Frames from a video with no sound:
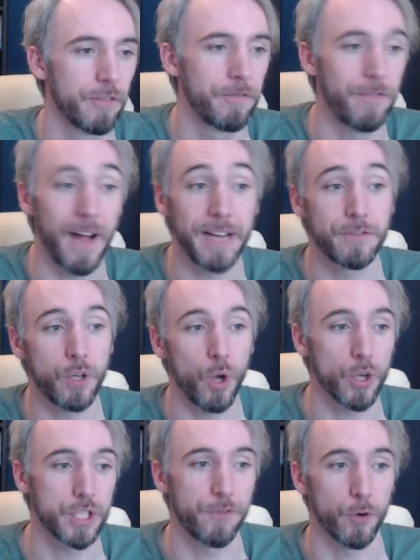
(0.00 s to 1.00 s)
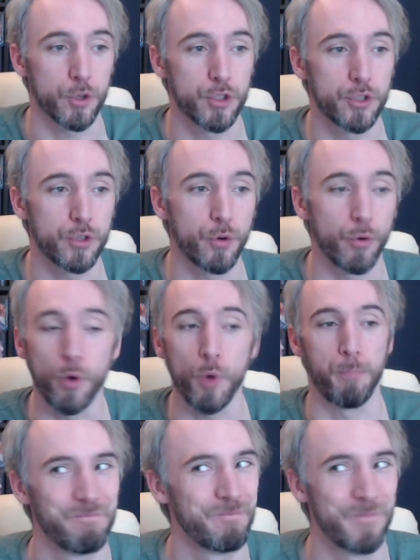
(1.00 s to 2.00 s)
5 cost for
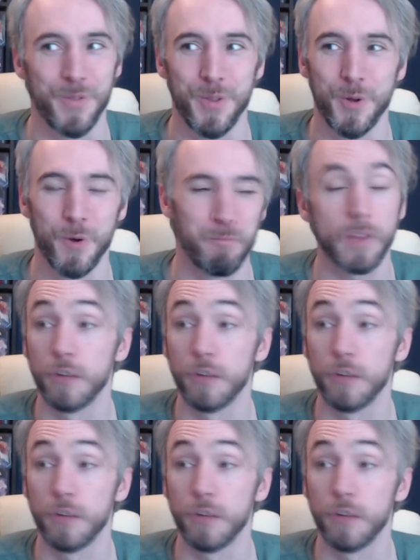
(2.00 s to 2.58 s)
Scroop, nope.